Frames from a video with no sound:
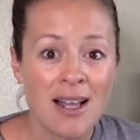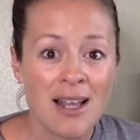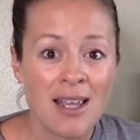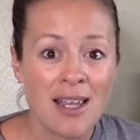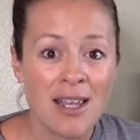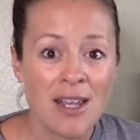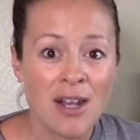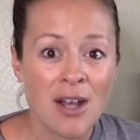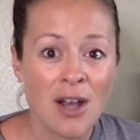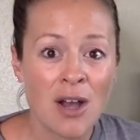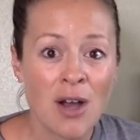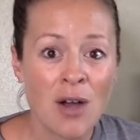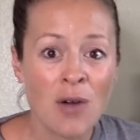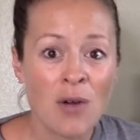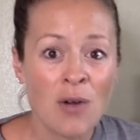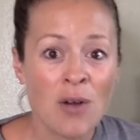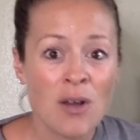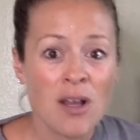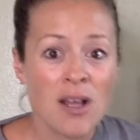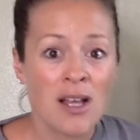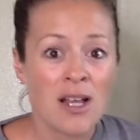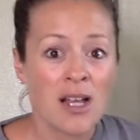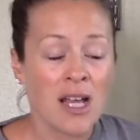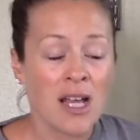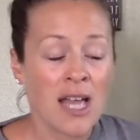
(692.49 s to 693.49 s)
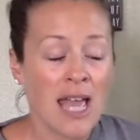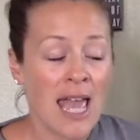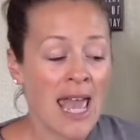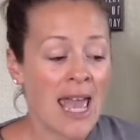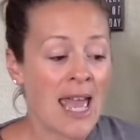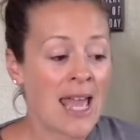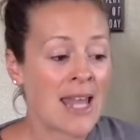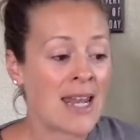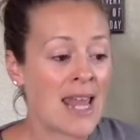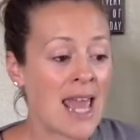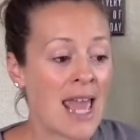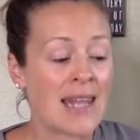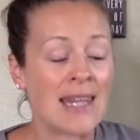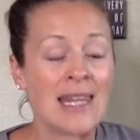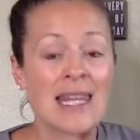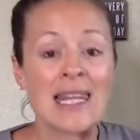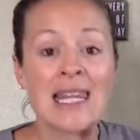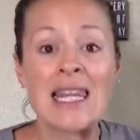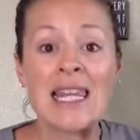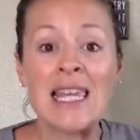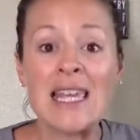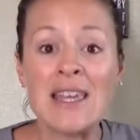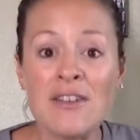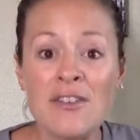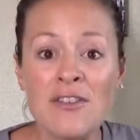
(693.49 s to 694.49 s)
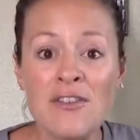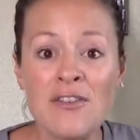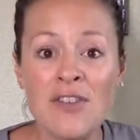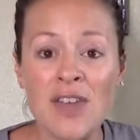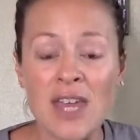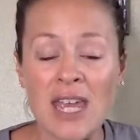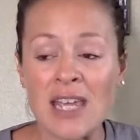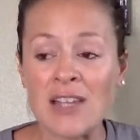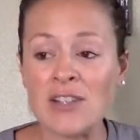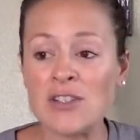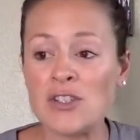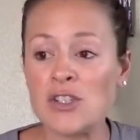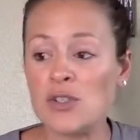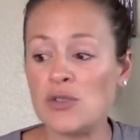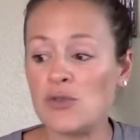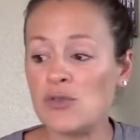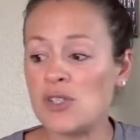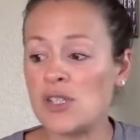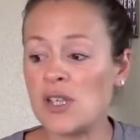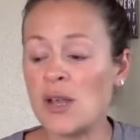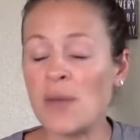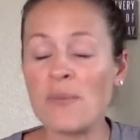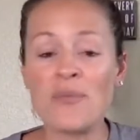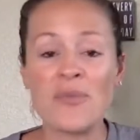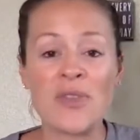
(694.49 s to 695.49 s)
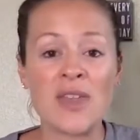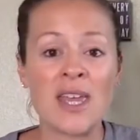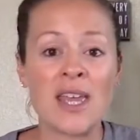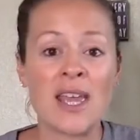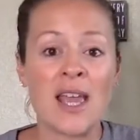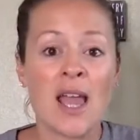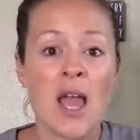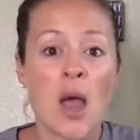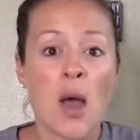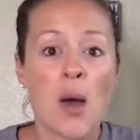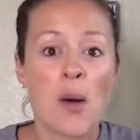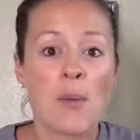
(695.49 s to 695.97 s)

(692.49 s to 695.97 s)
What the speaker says: you know, and live into something